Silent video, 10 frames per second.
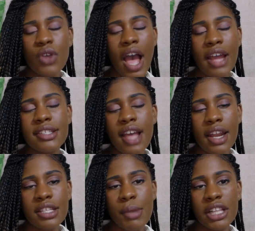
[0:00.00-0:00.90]
So I
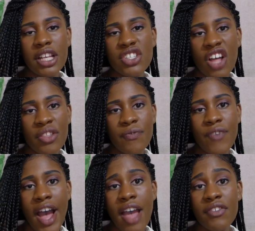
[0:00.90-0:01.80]
decided to make a list on the
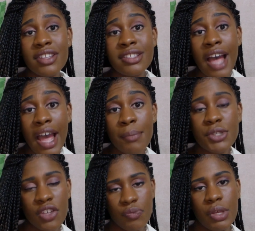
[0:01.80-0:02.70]
5
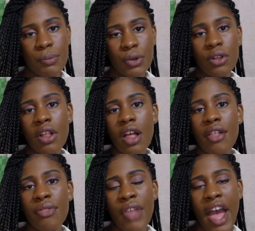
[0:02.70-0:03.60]
types of people
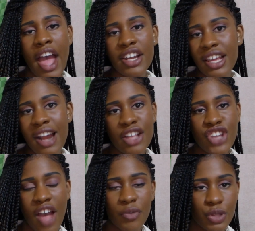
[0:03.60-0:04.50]
that cannot
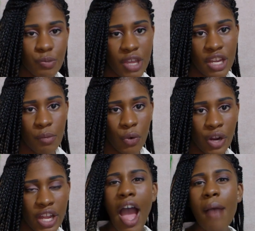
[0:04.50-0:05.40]
travel with me anymore.